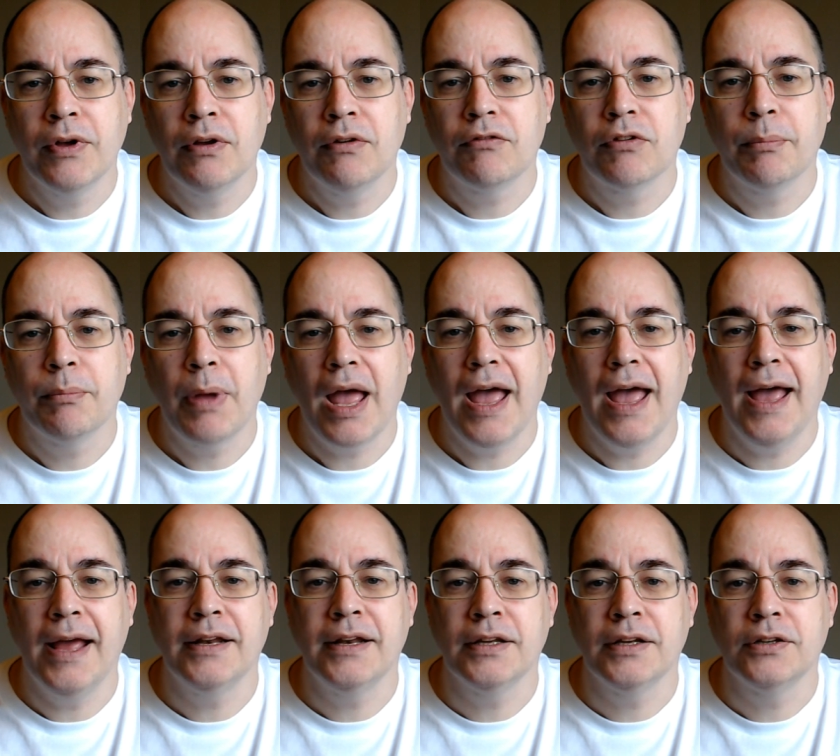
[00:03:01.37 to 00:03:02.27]
from
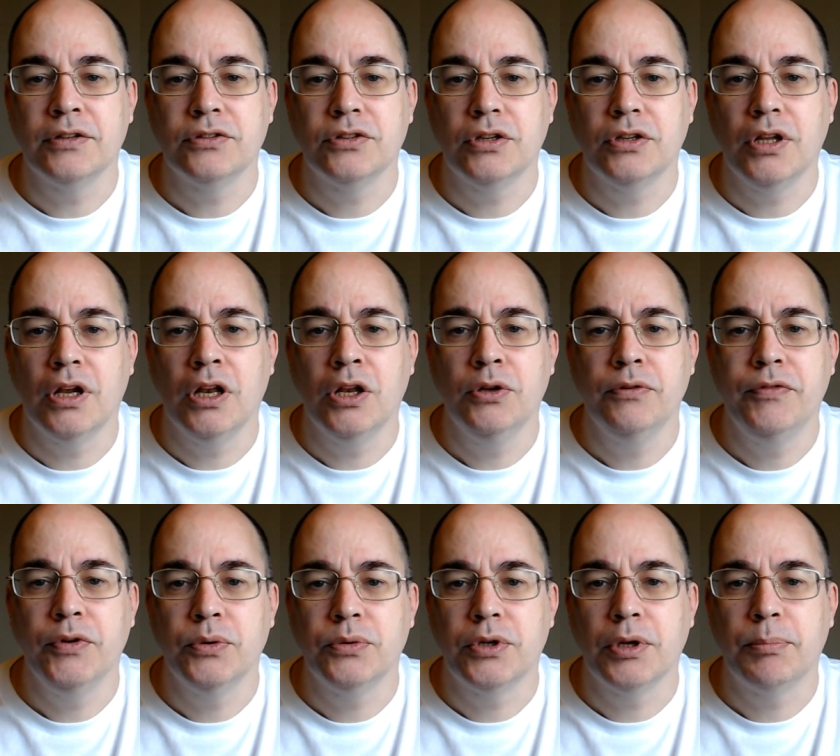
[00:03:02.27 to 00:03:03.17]
adding to the
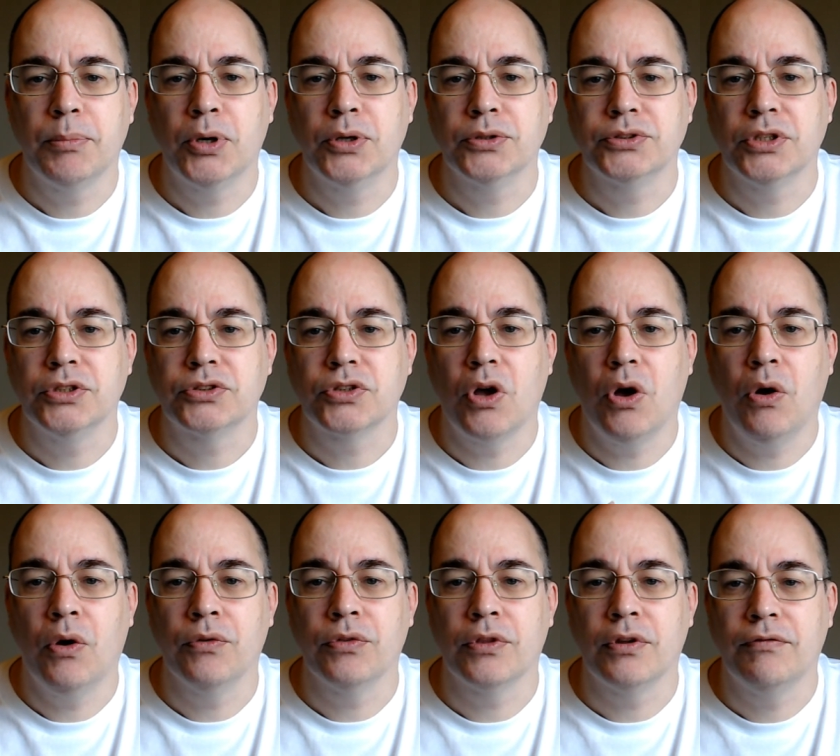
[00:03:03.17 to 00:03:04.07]
alluvial deposits
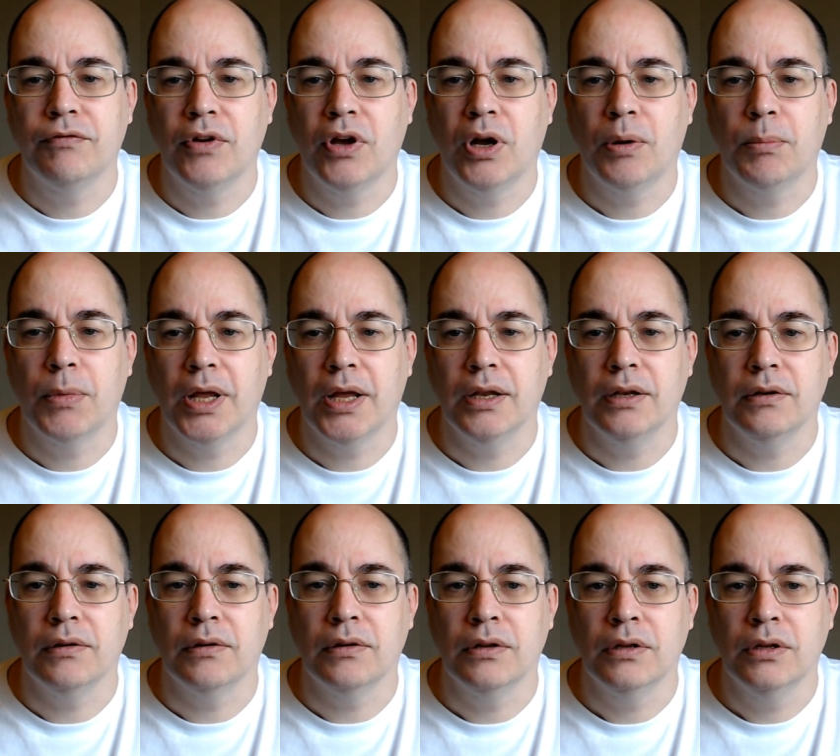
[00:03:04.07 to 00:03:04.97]
on the farmland.
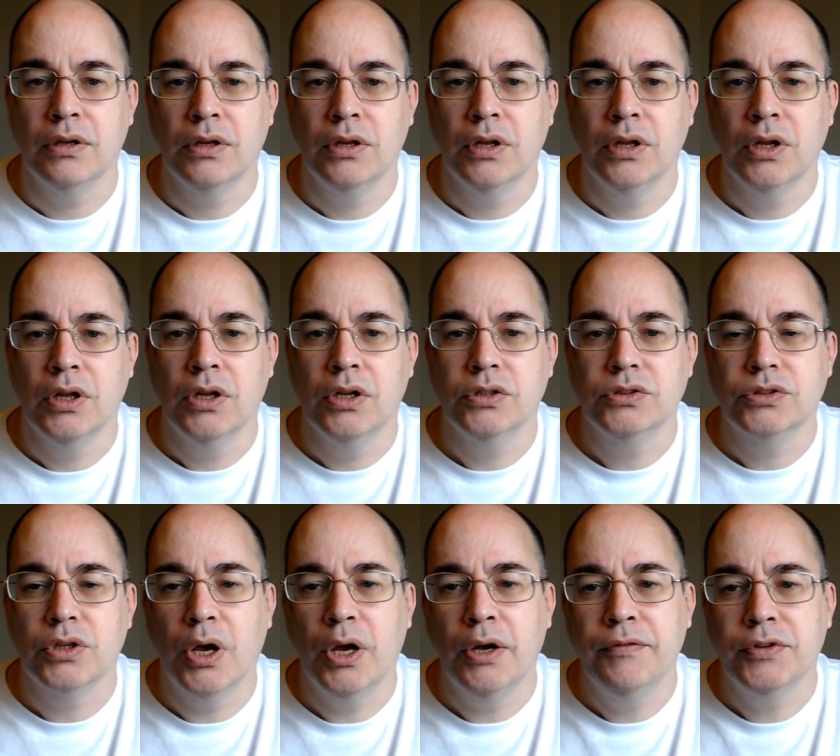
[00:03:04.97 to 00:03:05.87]
So
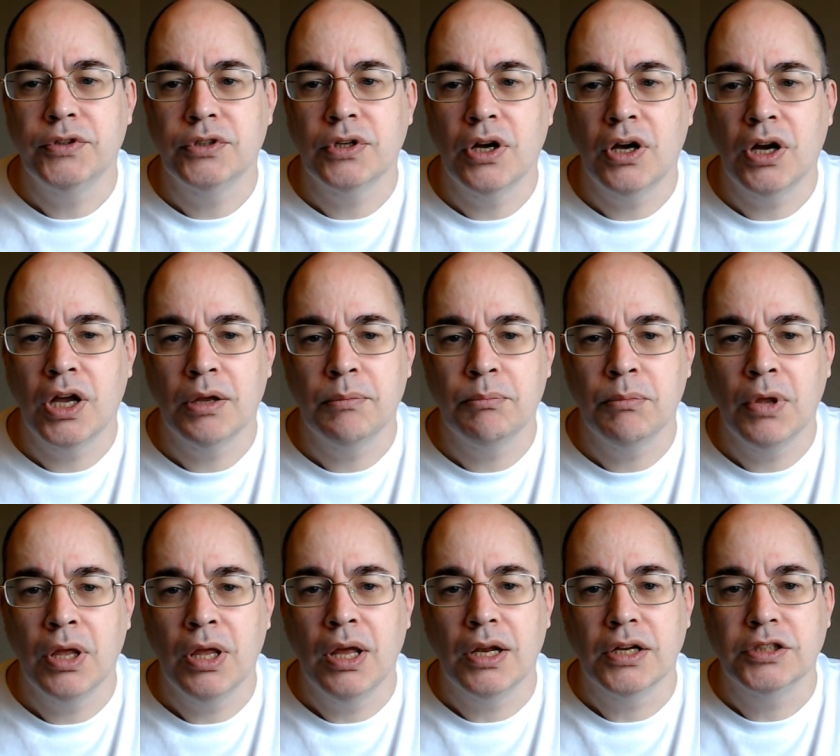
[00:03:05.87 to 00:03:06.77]
over time,
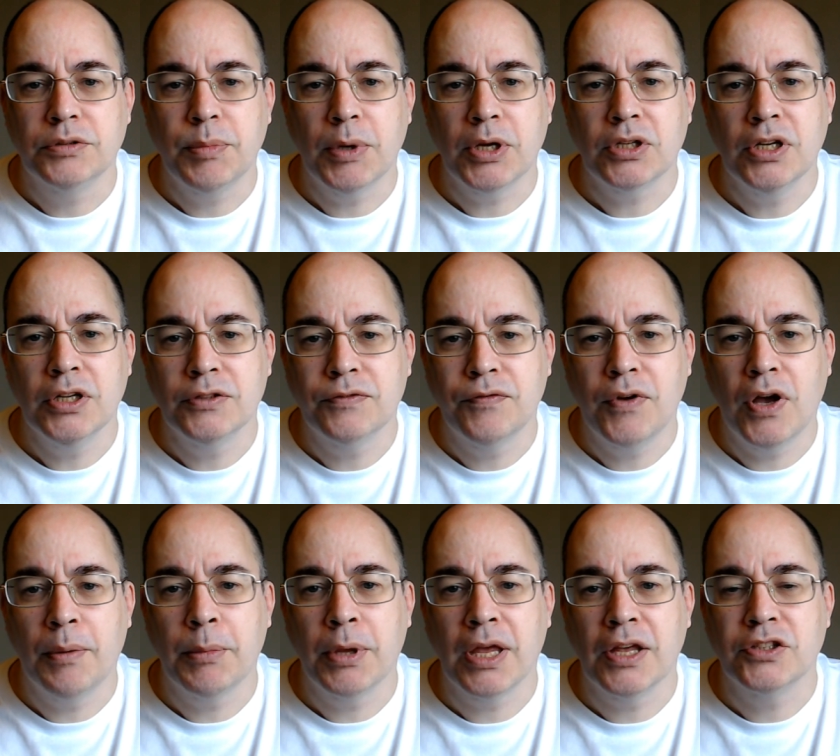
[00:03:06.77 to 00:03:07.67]
especially as
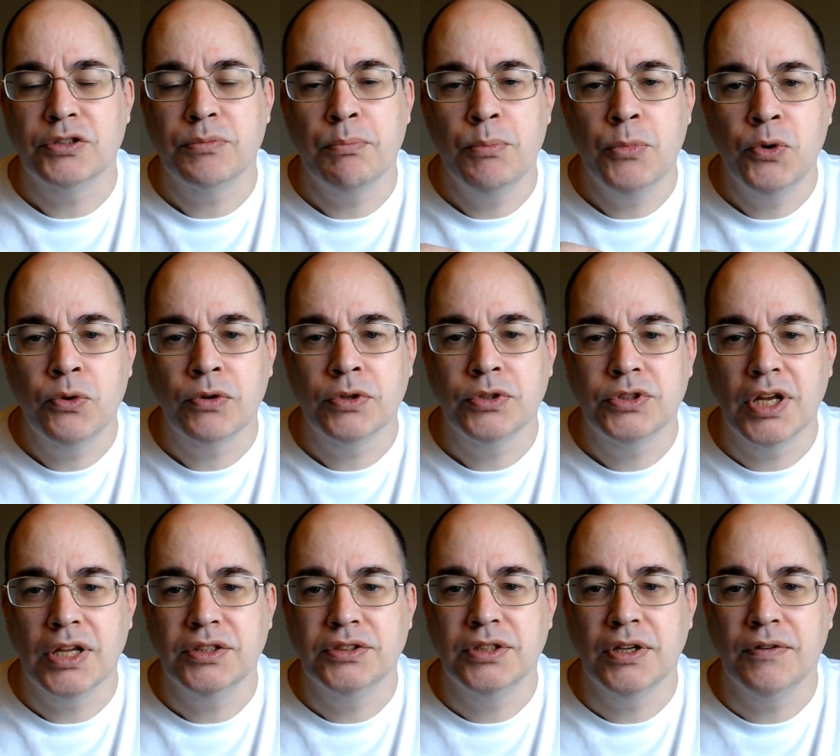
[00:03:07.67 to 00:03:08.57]
farming gets more
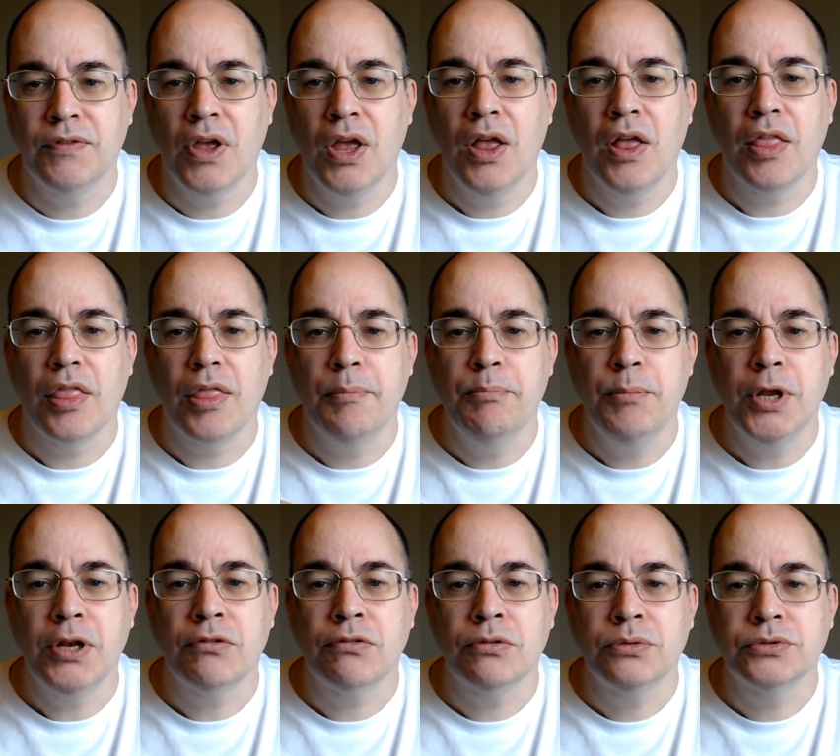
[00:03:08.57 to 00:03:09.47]
intensive,
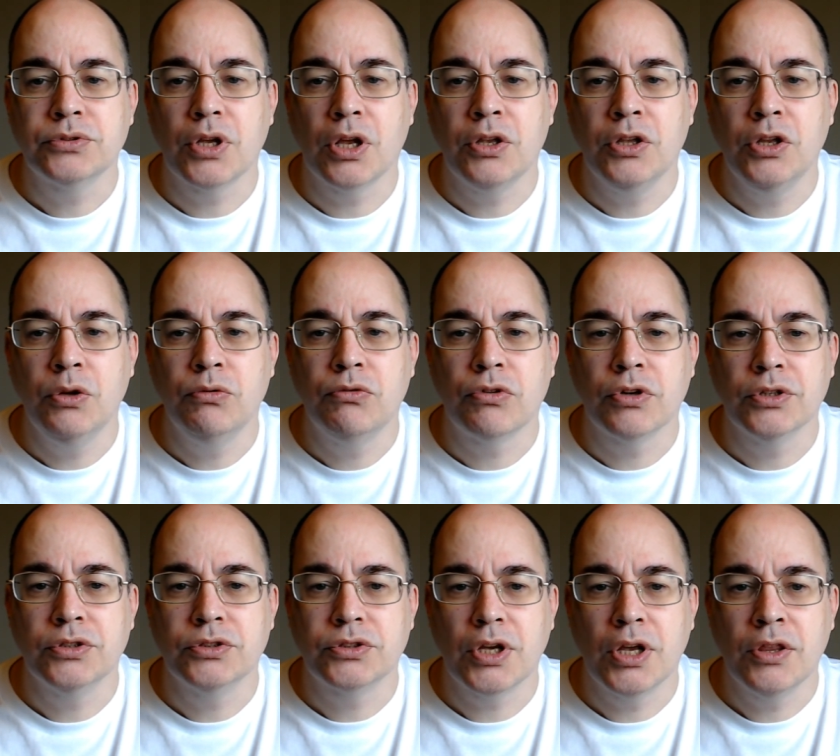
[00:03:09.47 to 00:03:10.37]
minerals and
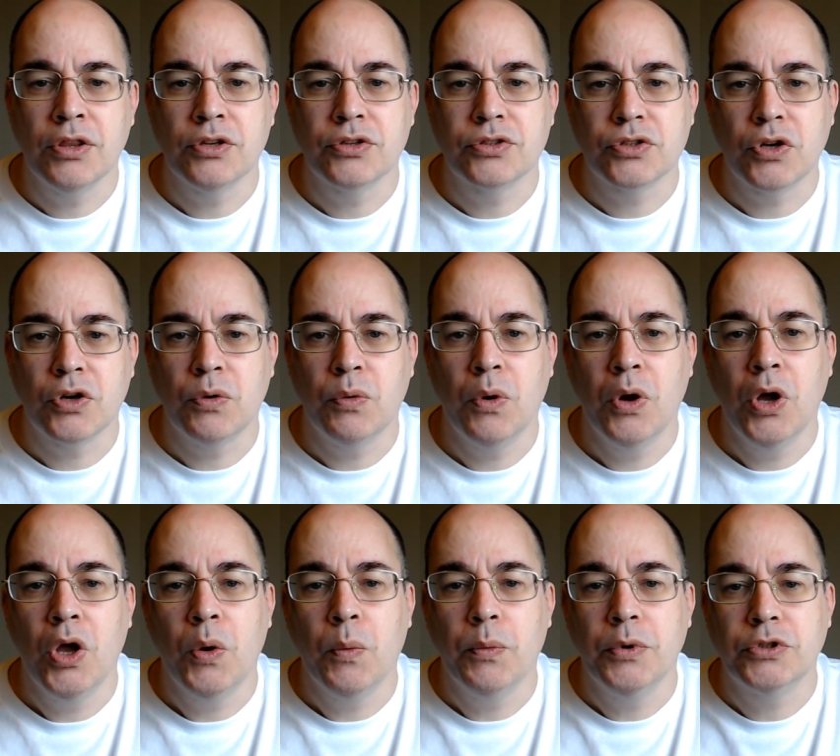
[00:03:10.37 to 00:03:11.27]
nutrients in the soil,
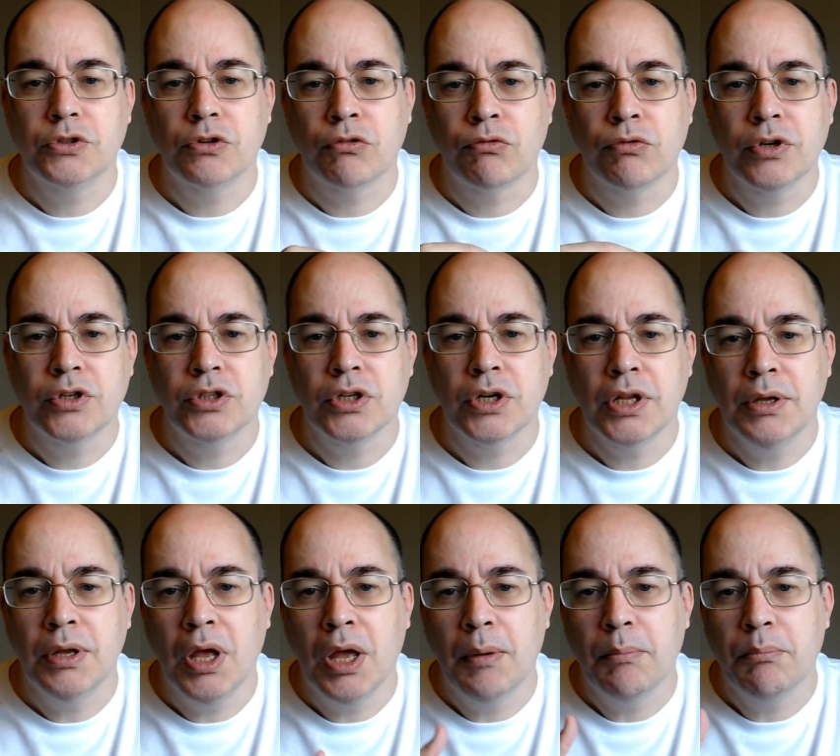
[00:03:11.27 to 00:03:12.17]
which originally
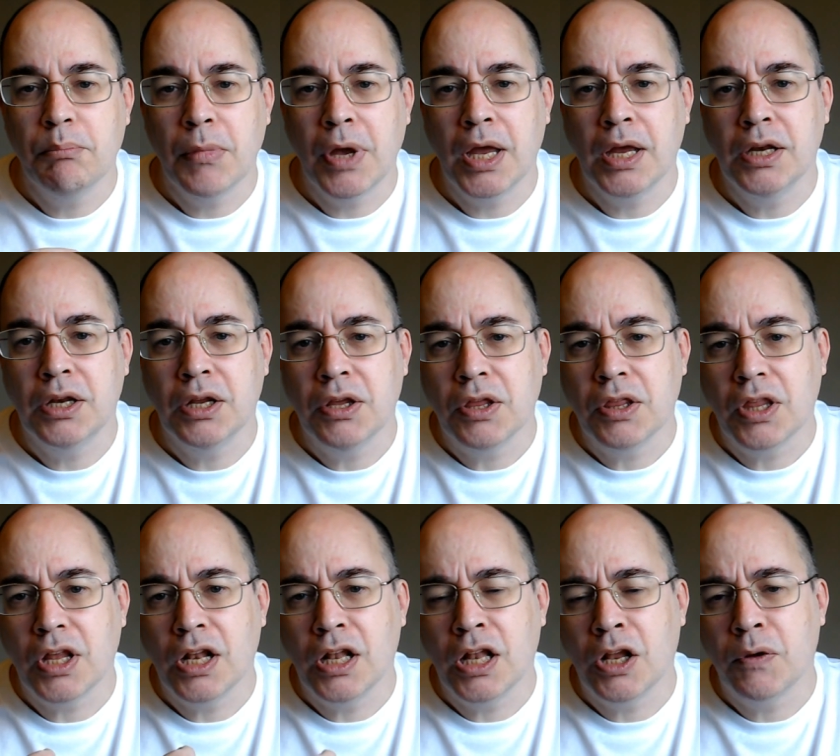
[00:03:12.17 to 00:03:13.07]
made
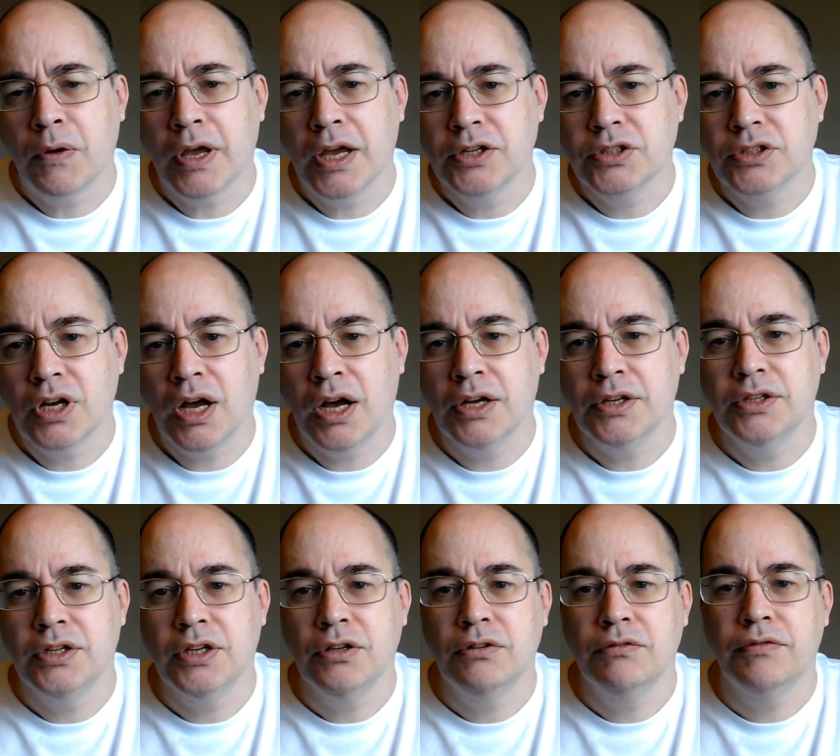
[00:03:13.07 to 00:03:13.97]
it a location
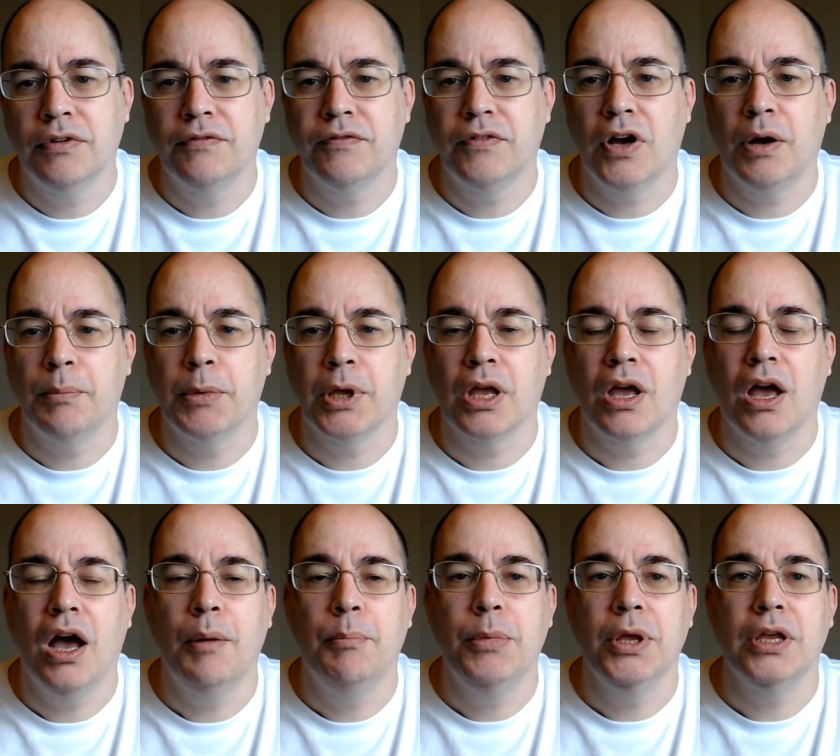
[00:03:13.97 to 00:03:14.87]
ideal for farming,
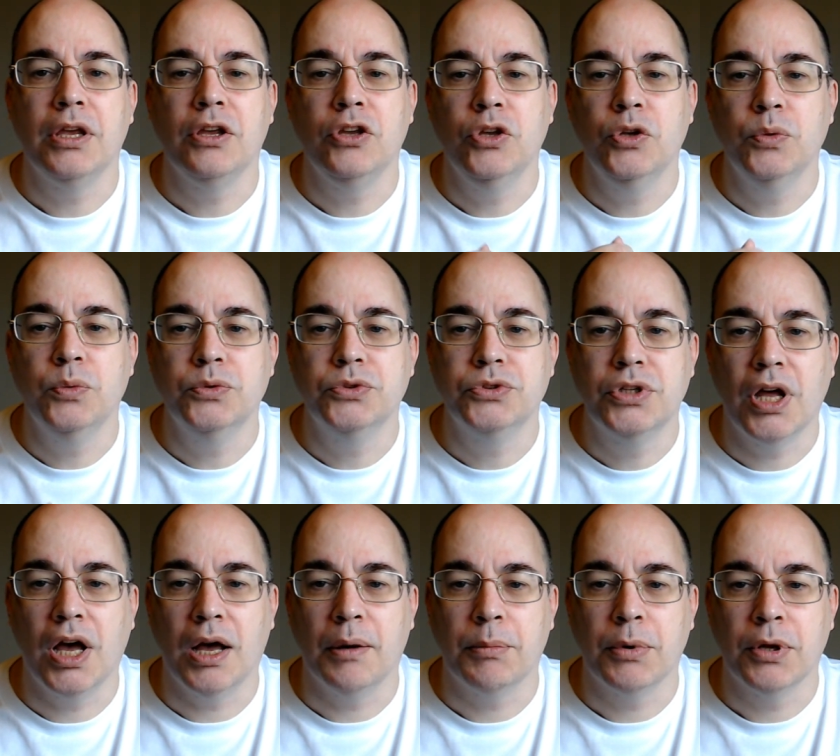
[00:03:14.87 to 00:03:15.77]
are being used
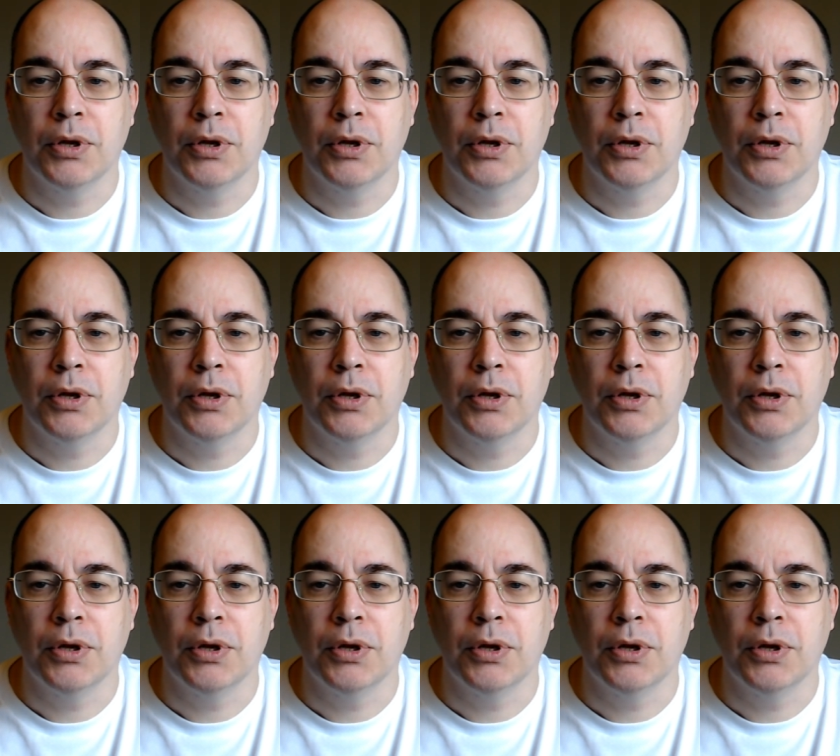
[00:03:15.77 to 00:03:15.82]
up.